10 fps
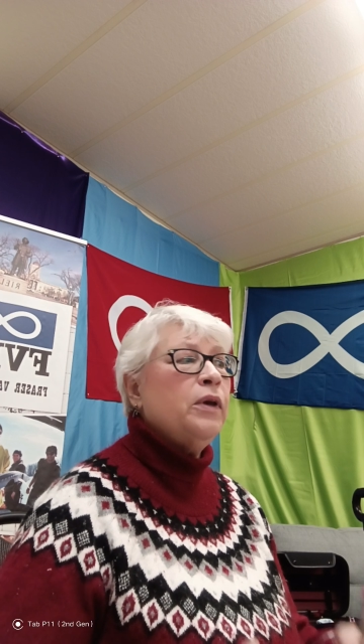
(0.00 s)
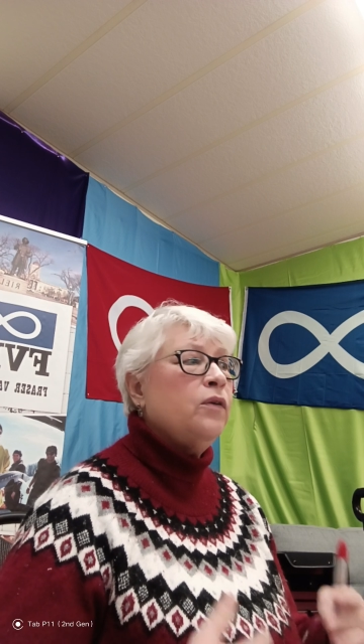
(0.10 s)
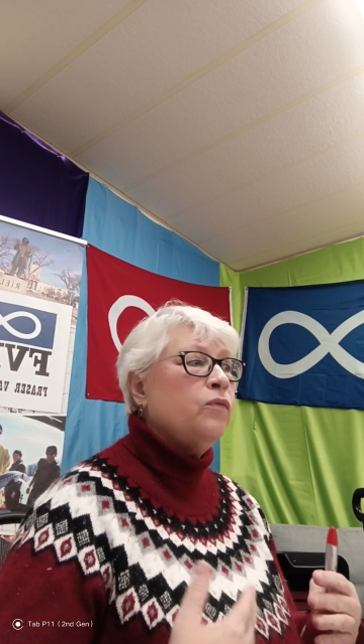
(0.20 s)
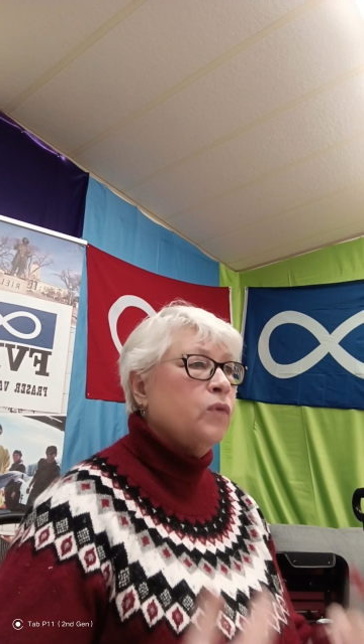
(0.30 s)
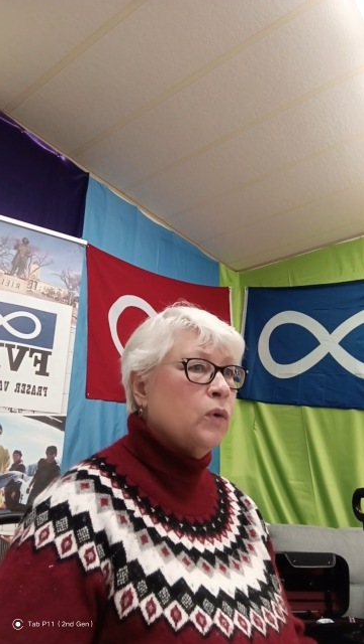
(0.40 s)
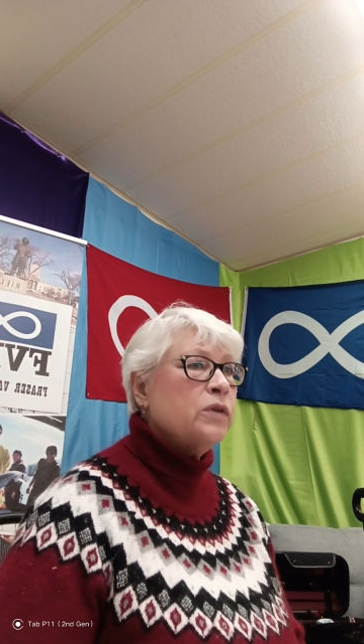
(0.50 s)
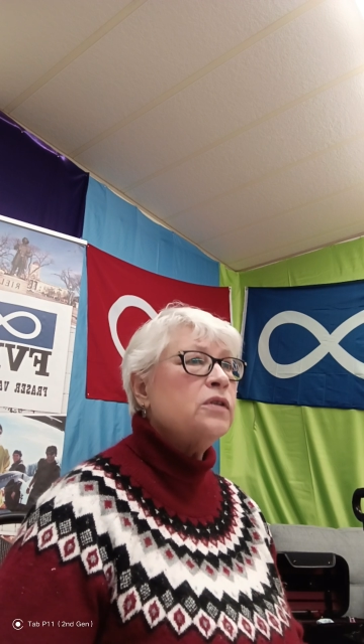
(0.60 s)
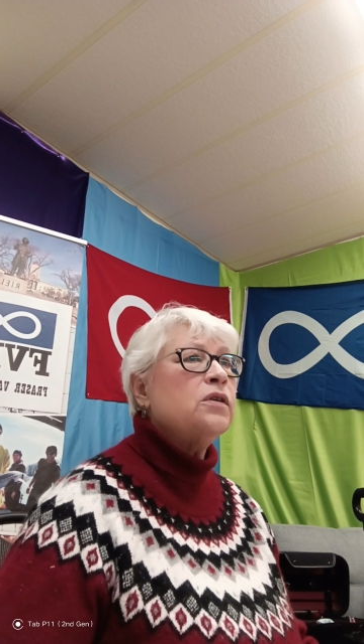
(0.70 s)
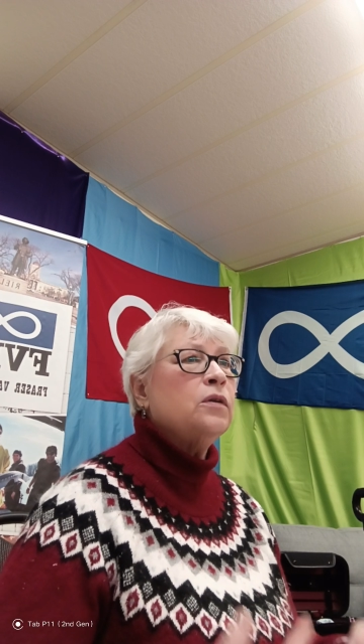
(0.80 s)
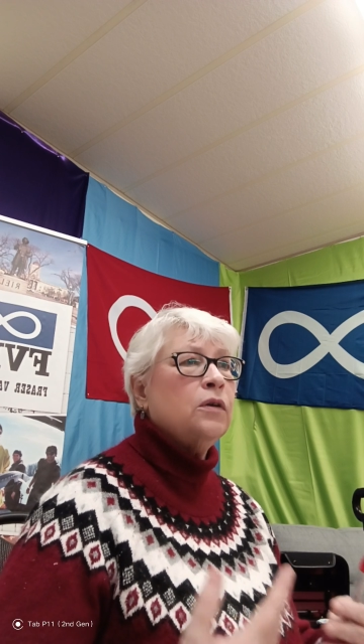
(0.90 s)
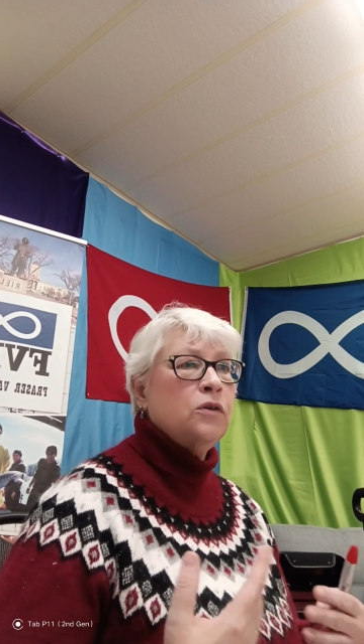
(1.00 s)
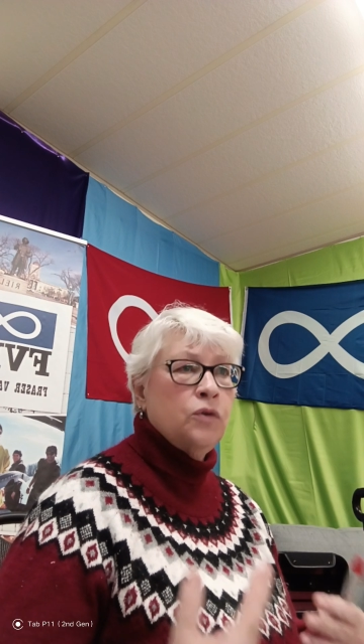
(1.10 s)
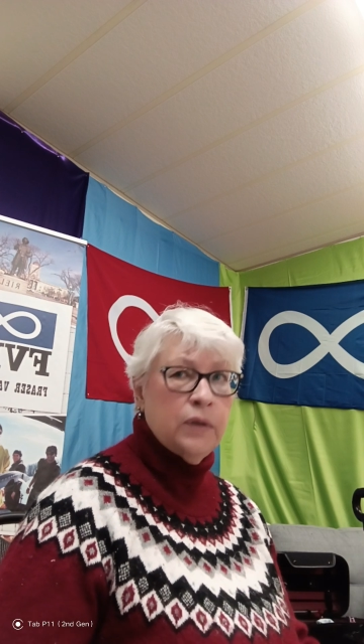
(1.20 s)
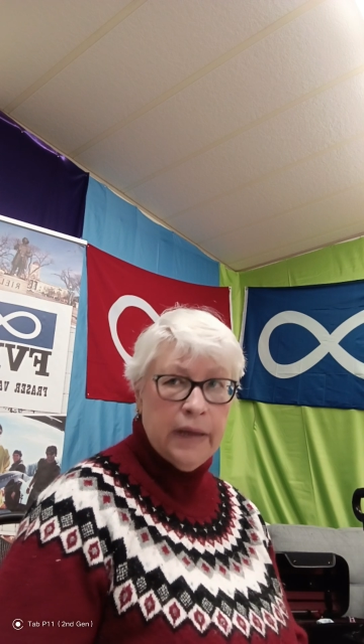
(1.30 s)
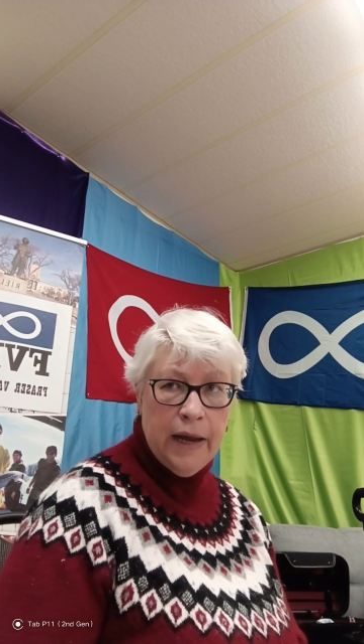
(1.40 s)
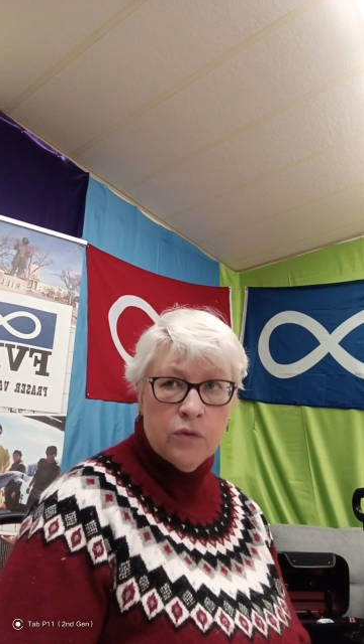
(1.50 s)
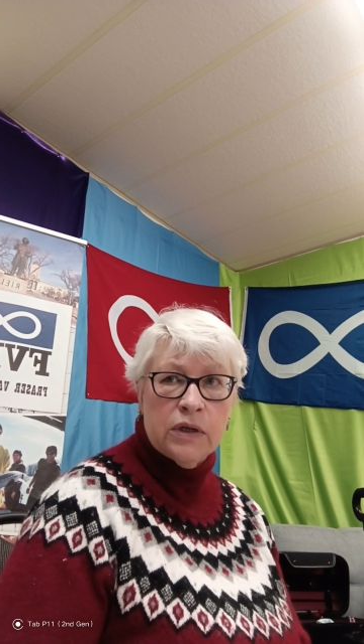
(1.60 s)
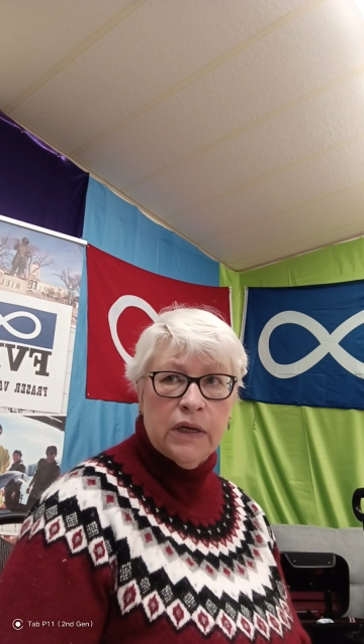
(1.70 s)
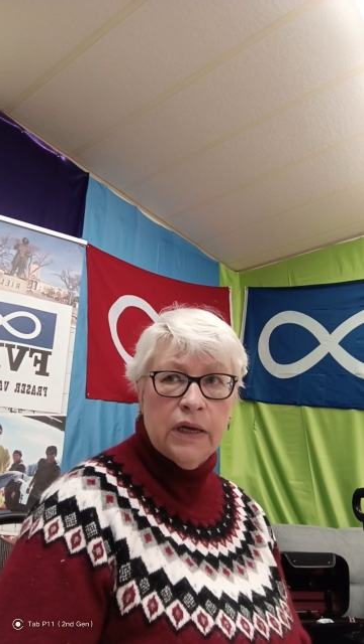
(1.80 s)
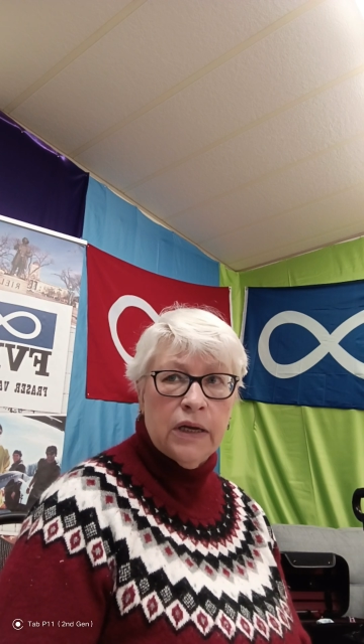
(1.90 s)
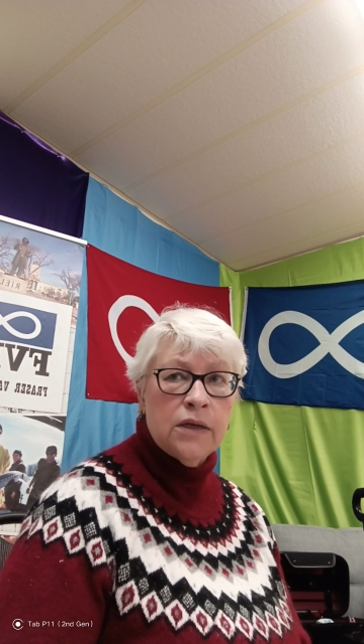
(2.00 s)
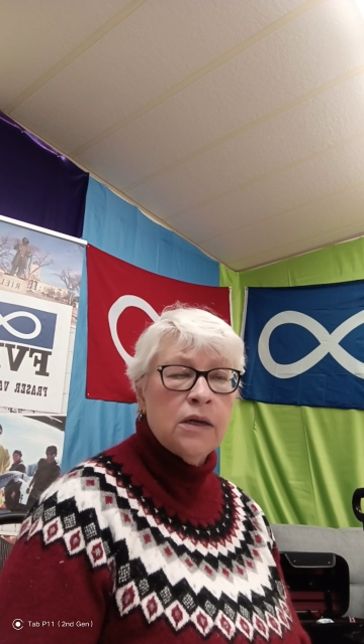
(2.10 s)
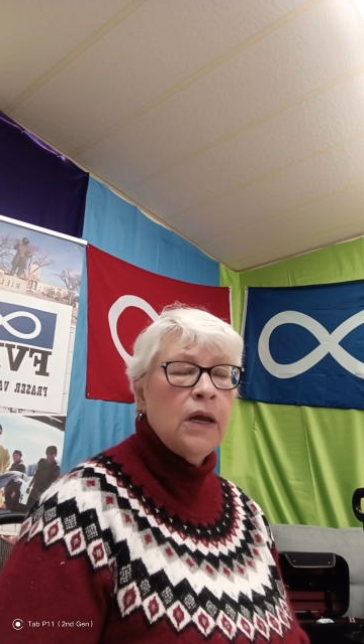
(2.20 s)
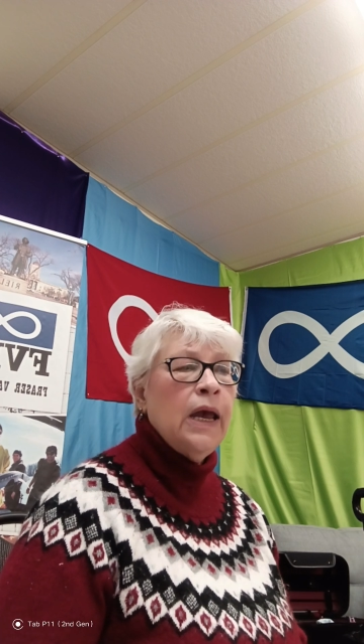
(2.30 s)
being forced to do the counting in it.